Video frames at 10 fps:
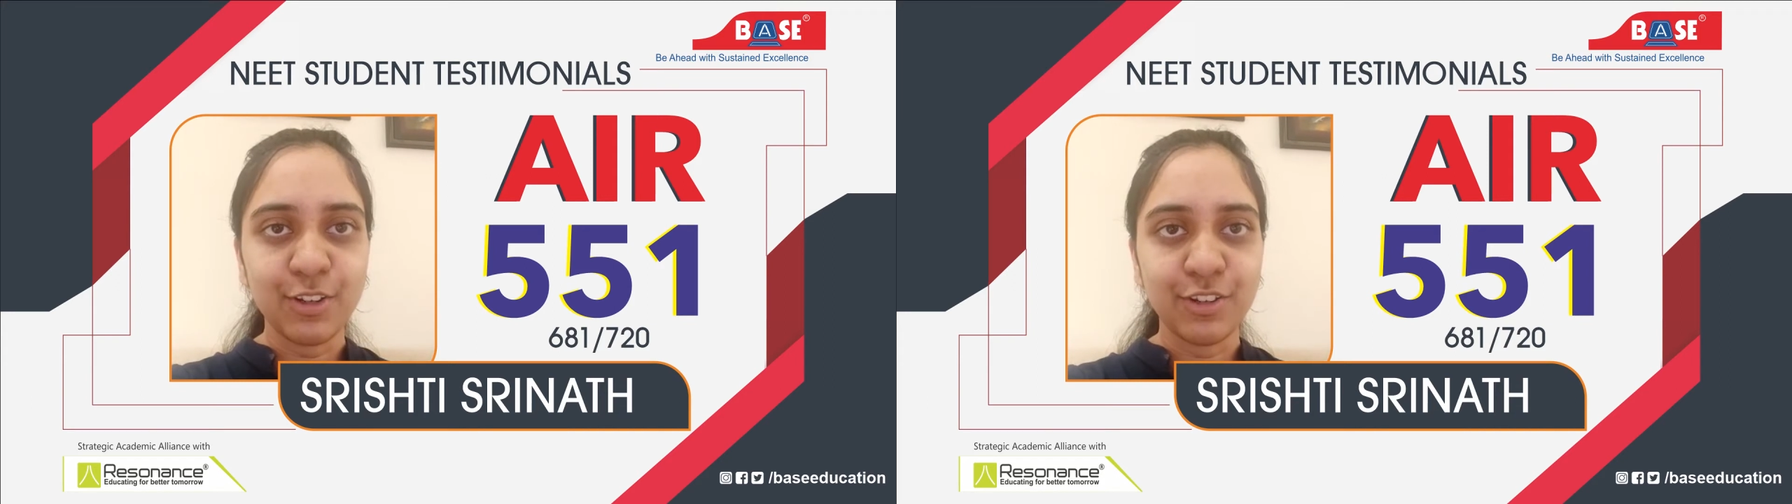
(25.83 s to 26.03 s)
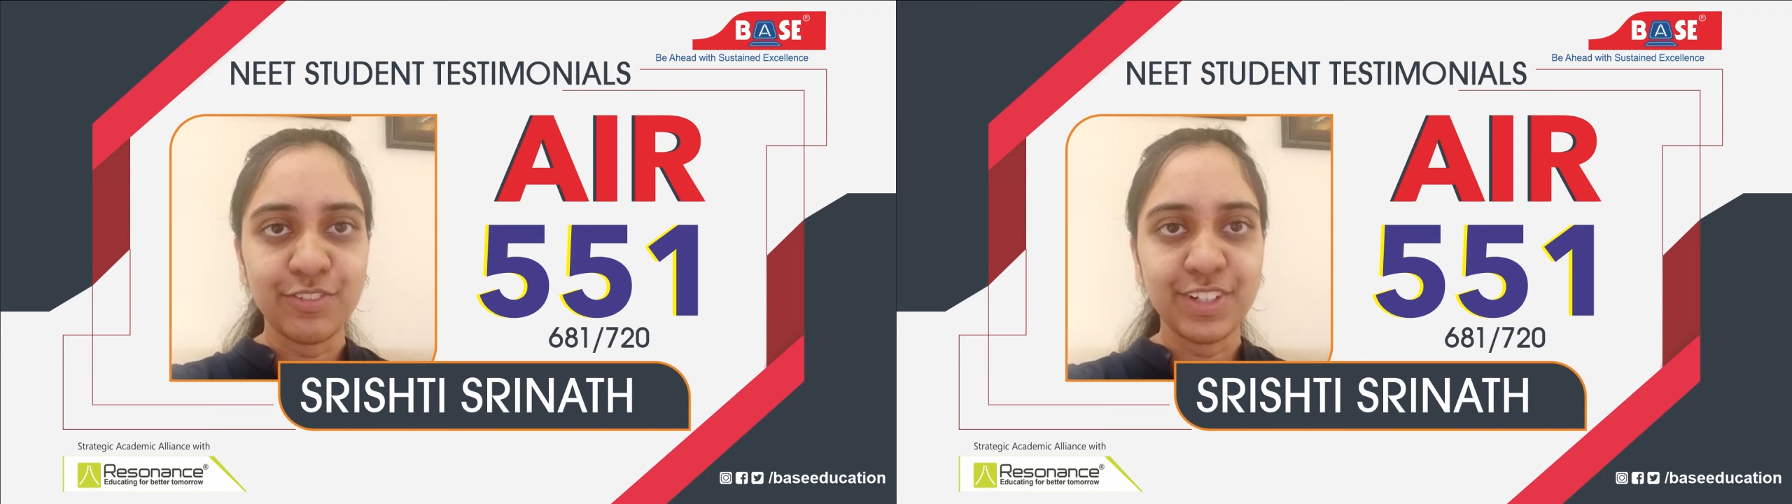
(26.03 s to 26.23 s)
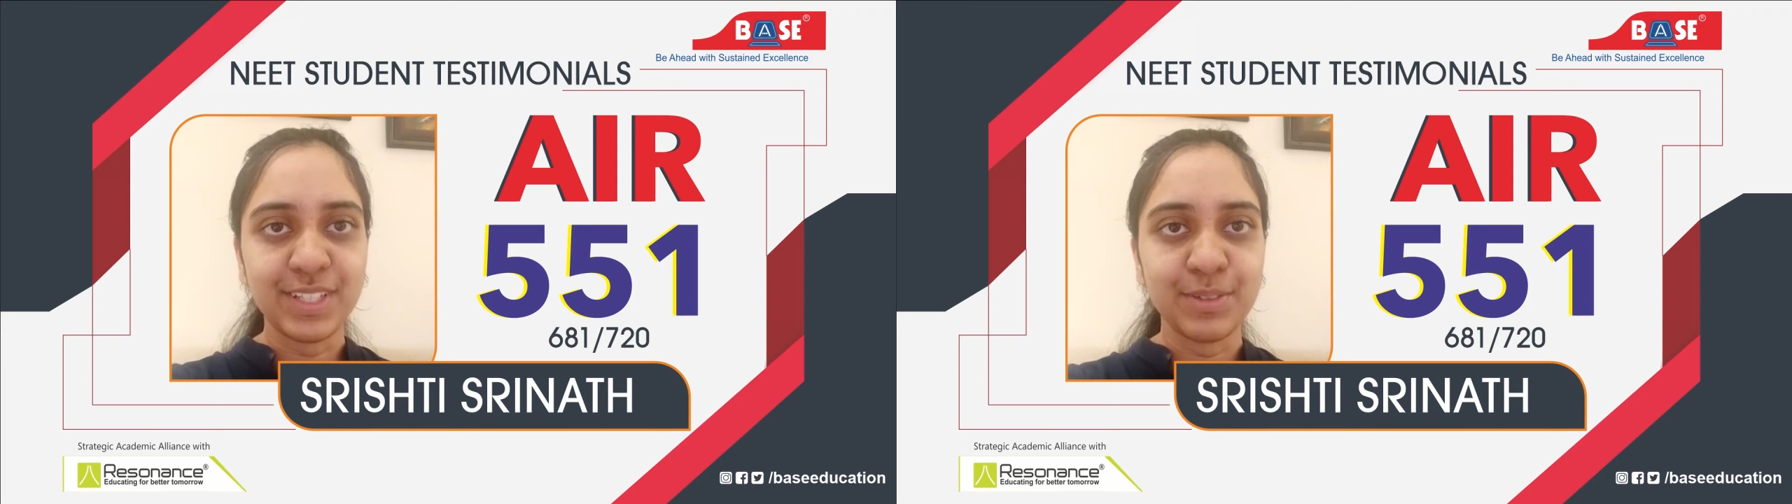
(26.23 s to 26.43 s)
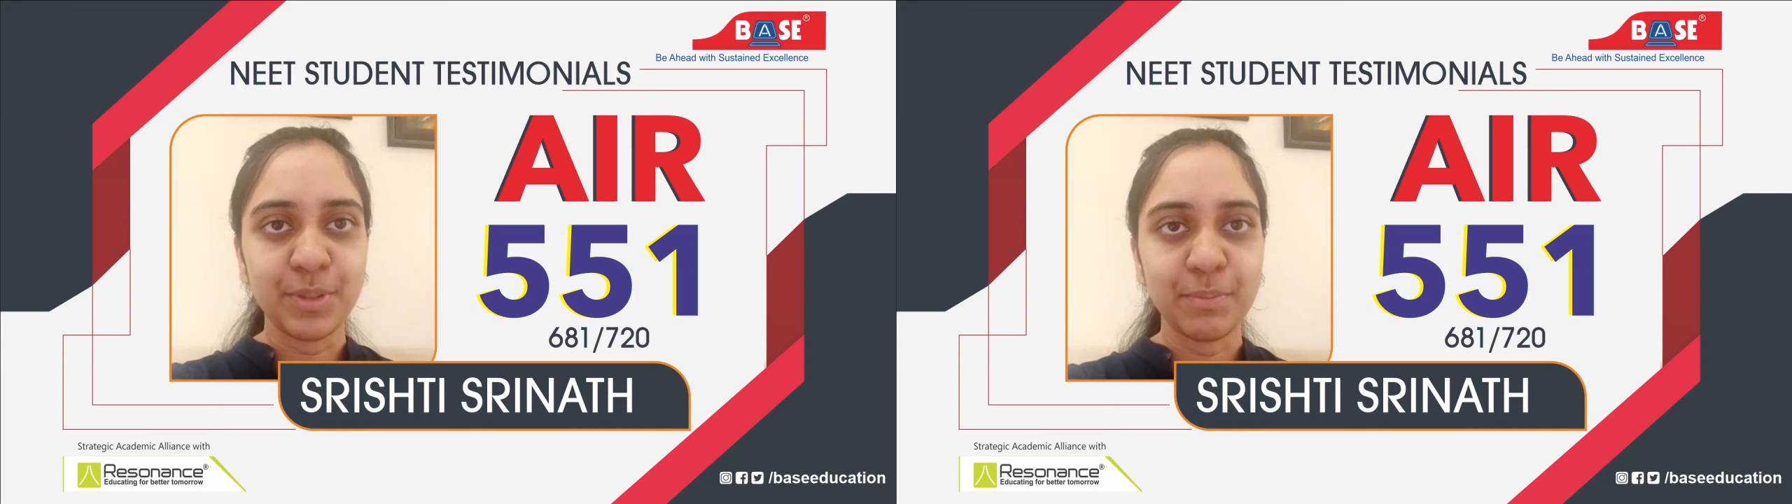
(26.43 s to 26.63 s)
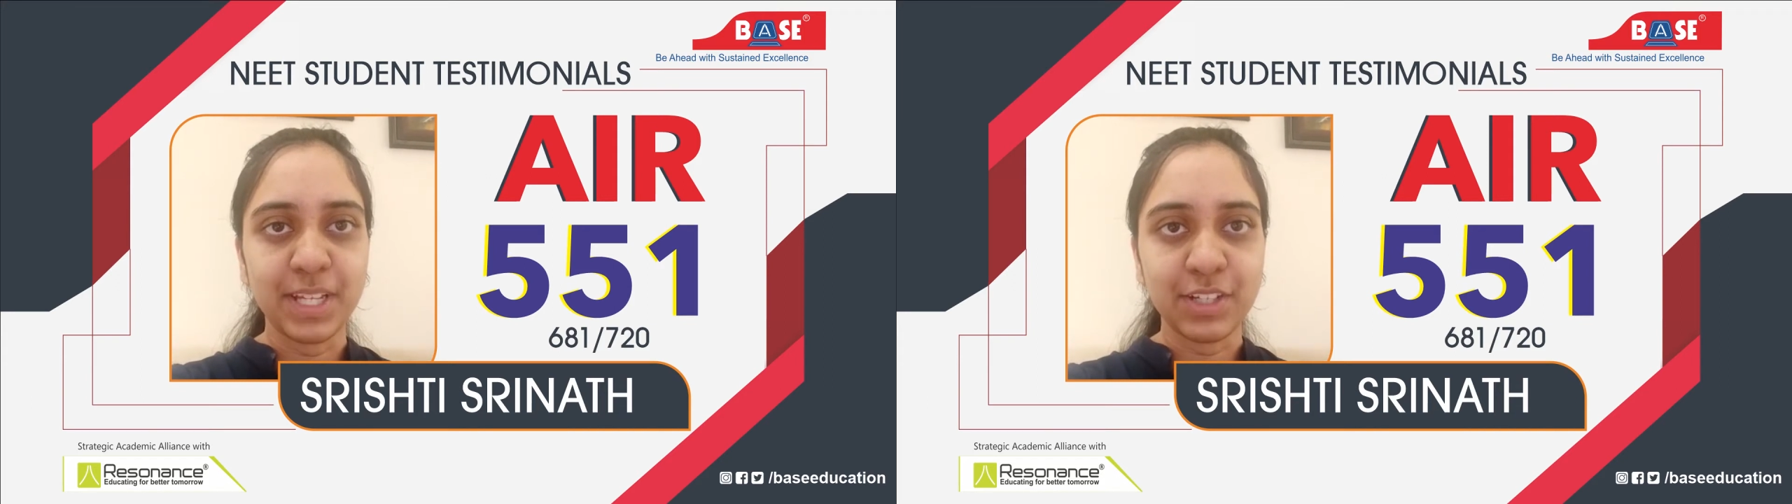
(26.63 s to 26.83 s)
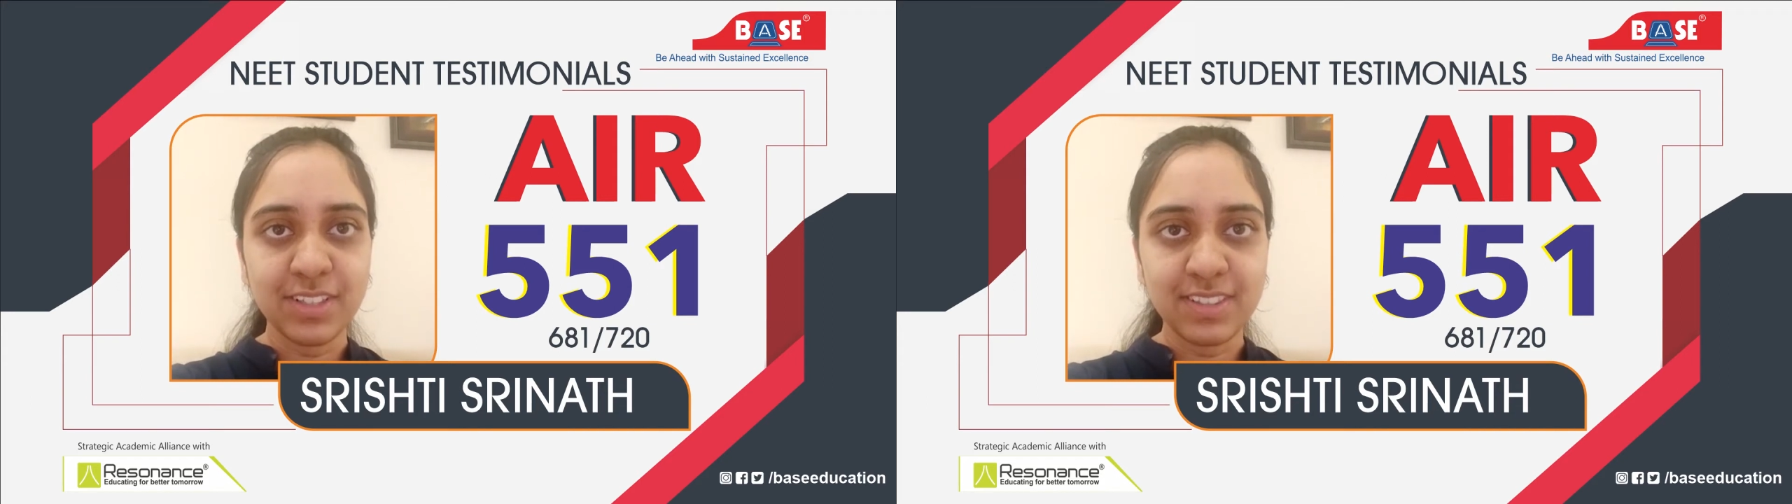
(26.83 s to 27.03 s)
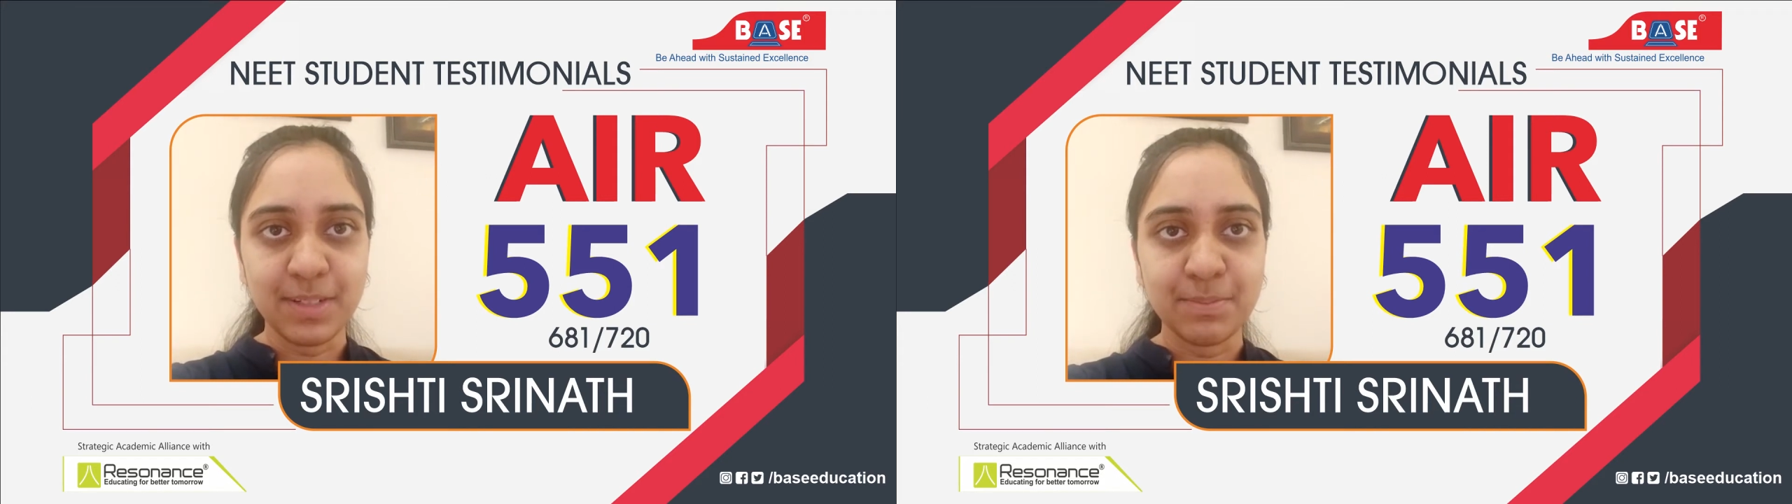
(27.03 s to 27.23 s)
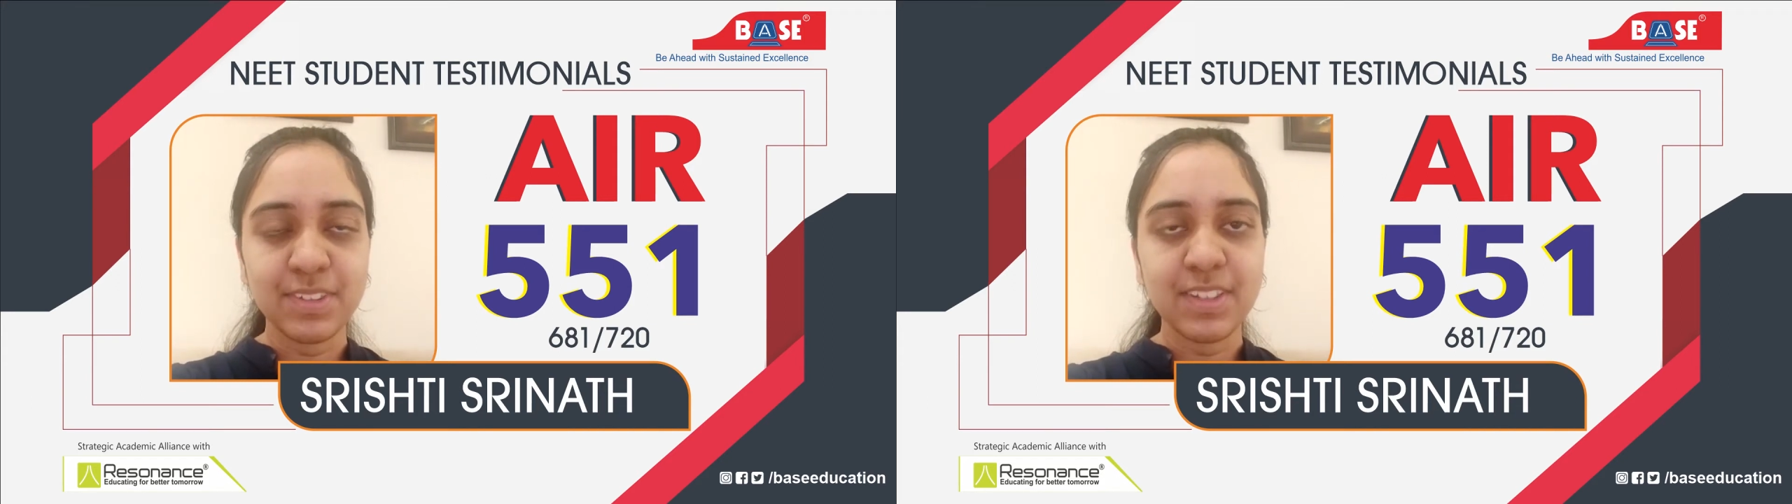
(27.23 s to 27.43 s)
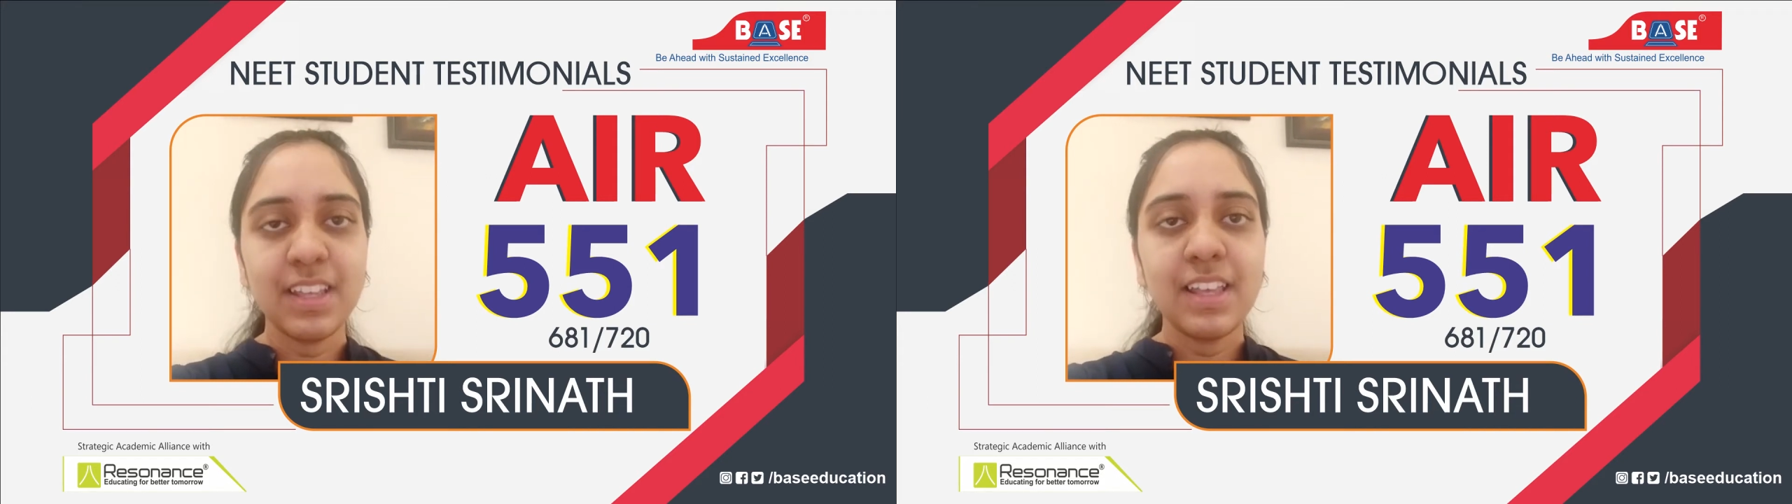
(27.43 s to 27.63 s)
confidence with my concepts,